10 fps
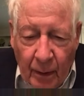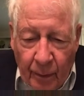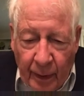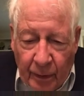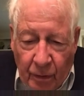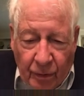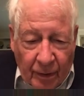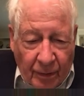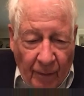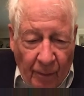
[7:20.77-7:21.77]
We'll use
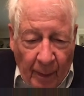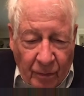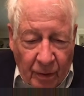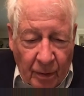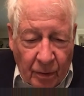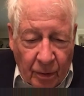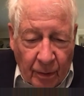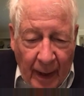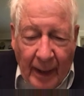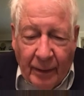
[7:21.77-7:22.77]
this information to
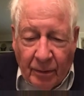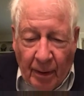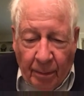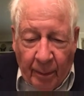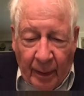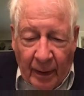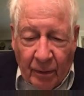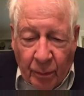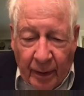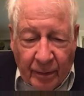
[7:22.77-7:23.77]
guide the subcommittee
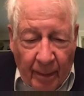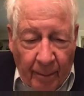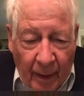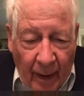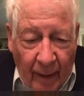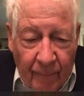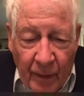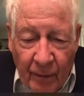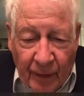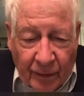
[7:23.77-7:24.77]
as we assemble our
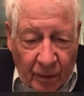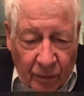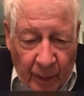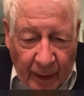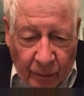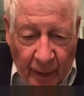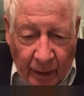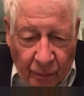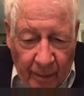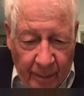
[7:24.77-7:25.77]
fiscal
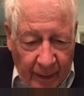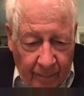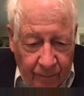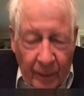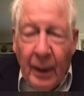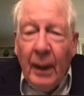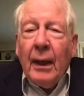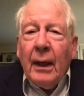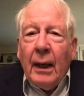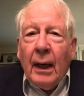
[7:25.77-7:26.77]
2023 bill.
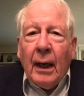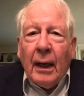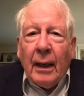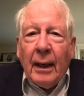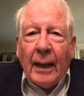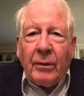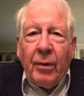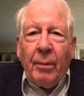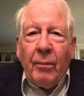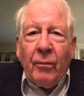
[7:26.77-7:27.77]
I'd like
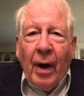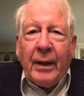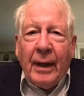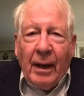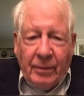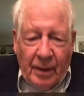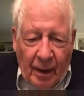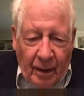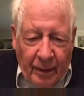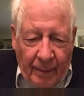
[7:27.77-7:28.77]
to recognize
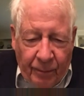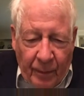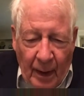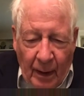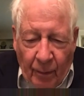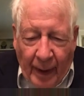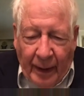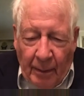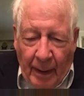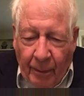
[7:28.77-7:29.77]
our
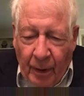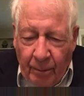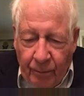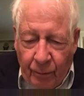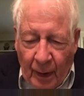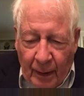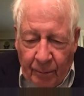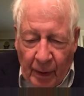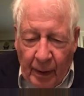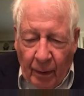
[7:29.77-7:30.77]
ranking member,
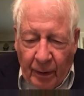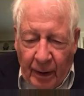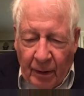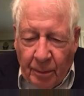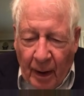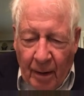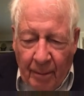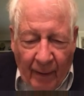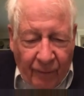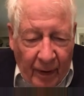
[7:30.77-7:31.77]
Mario Diaz-Balart,
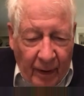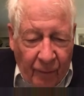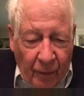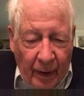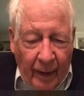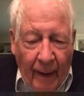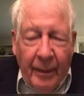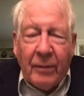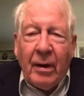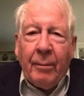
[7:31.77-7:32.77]
my friend, for any
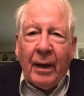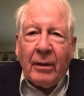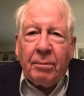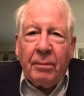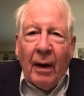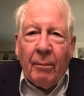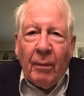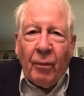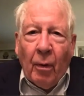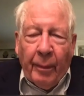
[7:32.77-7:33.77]
comments he makes
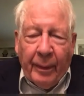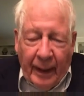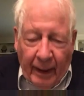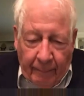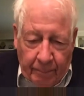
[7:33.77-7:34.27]
before we begin.